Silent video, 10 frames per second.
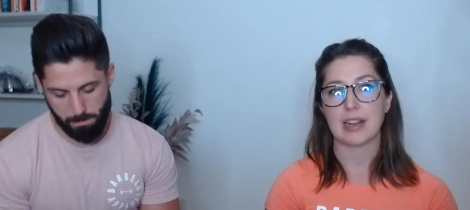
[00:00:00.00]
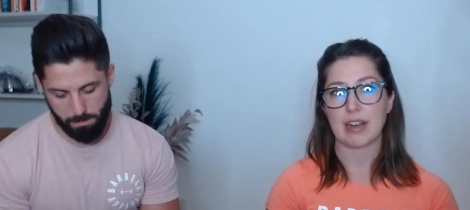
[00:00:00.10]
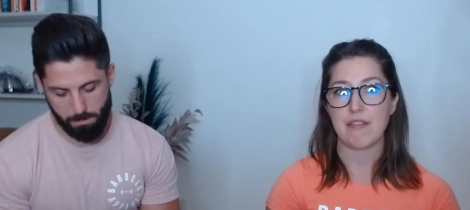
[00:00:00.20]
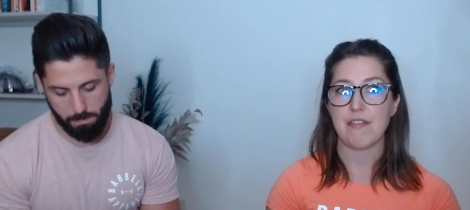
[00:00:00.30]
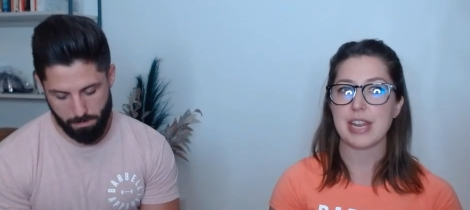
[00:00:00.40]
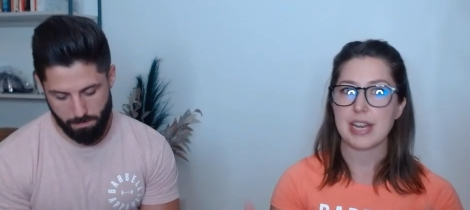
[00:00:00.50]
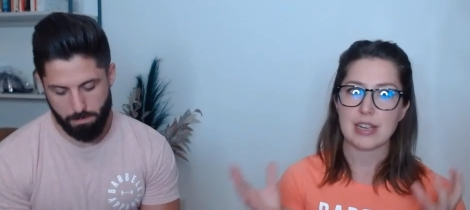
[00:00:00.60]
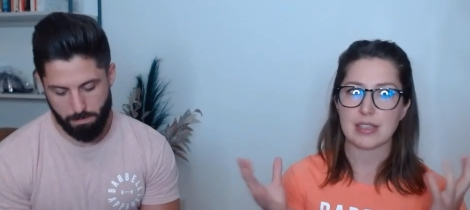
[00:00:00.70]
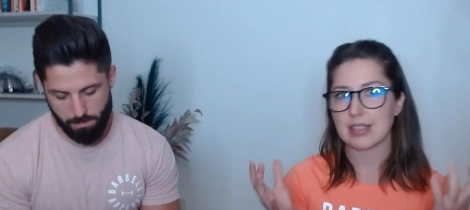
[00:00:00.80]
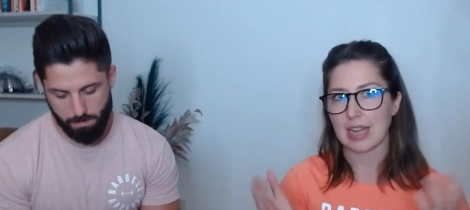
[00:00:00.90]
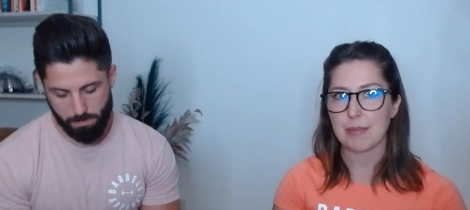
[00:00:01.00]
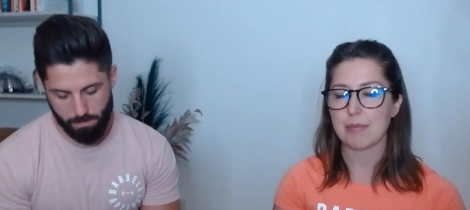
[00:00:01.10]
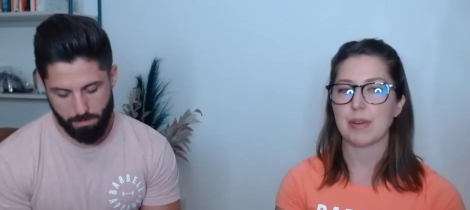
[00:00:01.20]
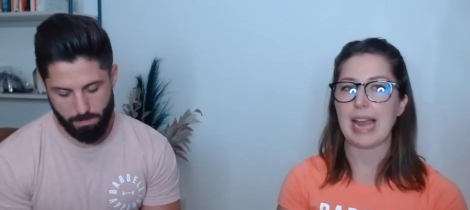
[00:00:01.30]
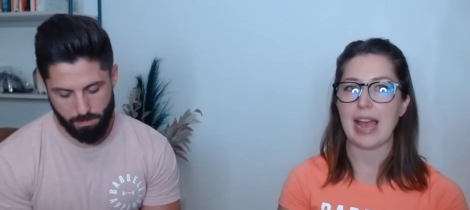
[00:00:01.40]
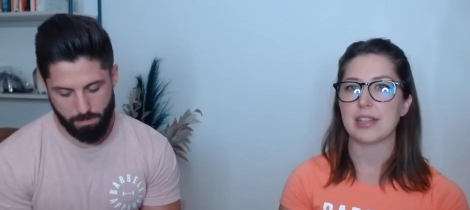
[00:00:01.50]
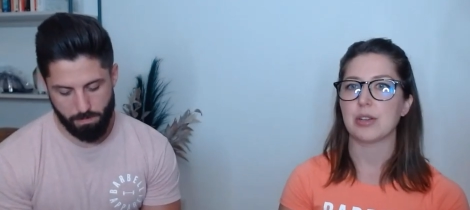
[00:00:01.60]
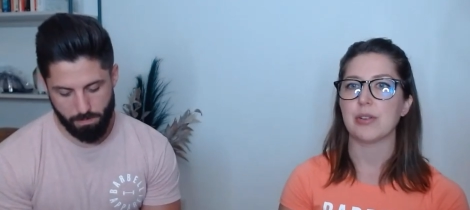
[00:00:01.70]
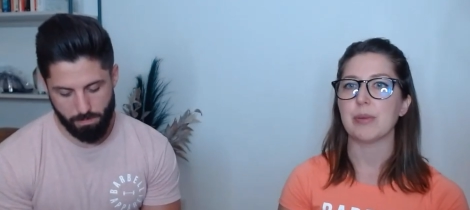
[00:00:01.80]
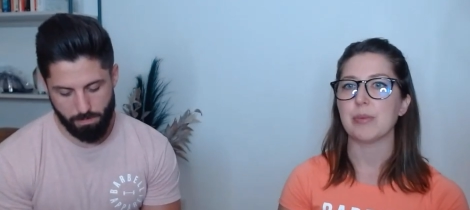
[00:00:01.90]
Speaker 1: like a fitness type
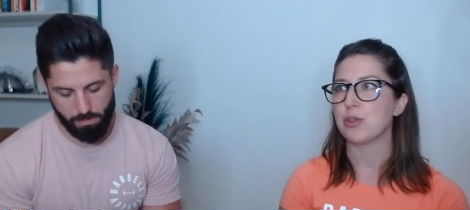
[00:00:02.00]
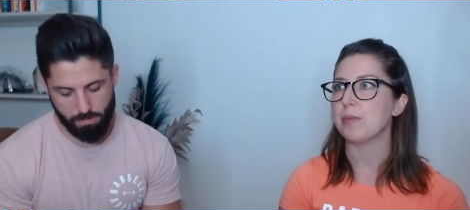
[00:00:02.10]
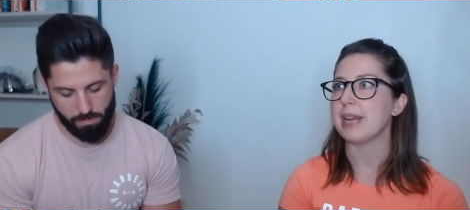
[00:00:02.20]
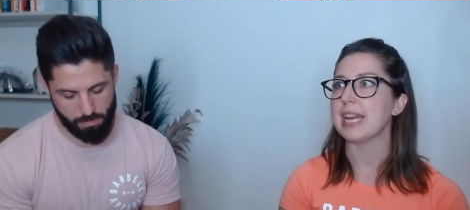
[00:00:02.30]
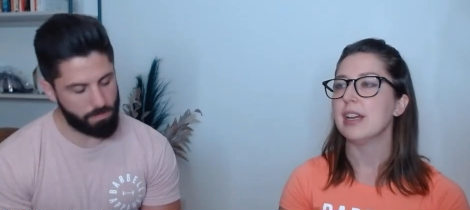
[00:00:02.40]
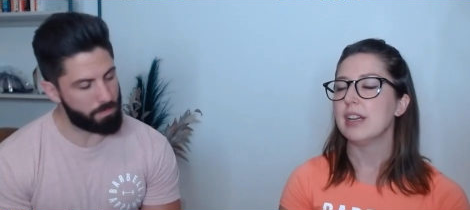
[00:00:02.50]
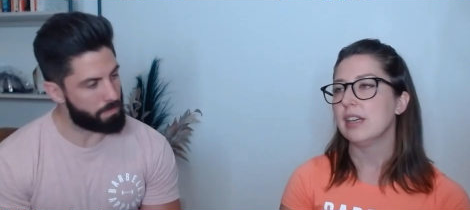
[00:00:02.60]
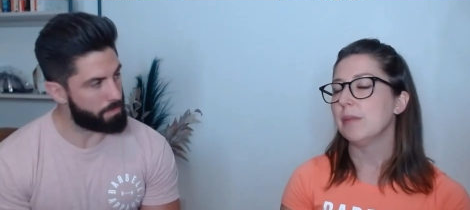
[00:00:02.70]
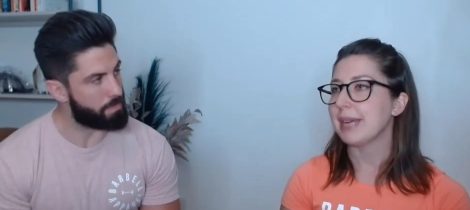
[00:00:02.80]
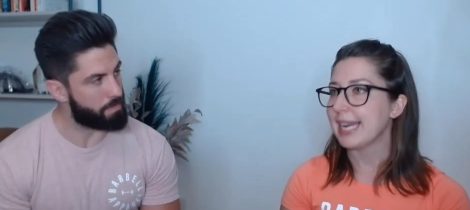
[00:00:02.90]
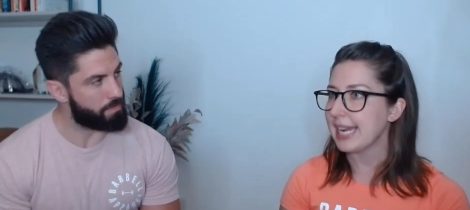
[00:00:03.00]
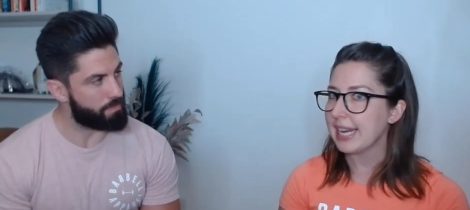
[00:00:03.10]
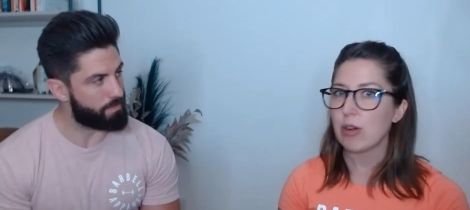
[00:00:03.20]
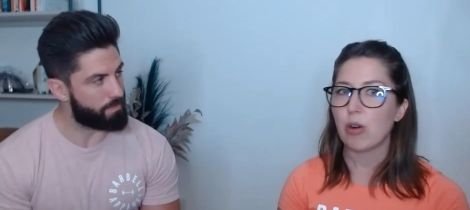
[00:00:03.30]
category, which would be bikini.